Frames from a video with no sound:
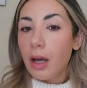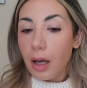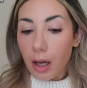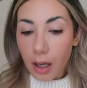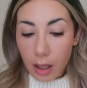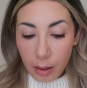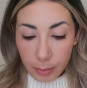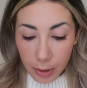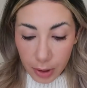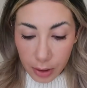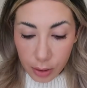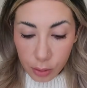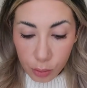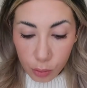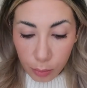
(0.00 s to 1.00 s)
um, but it
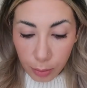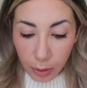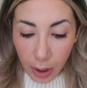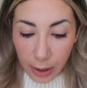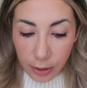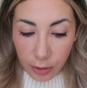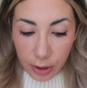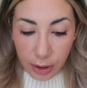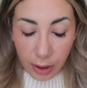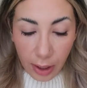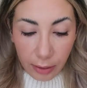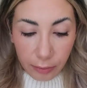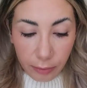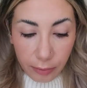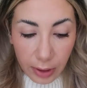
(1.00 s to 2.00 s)
is super hydrating i
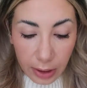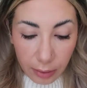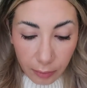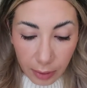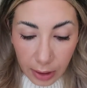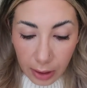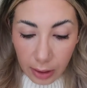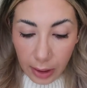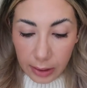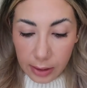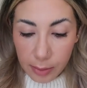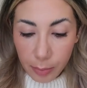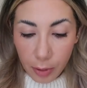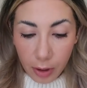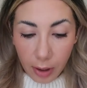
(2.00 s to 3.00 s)
really really like
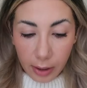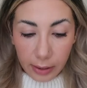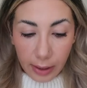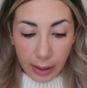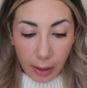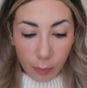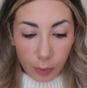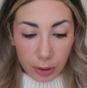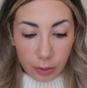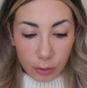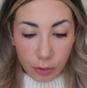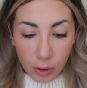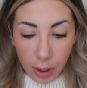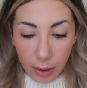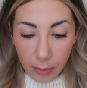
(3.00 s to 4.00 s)
this product i can't wait to
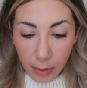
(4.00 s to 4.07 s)
try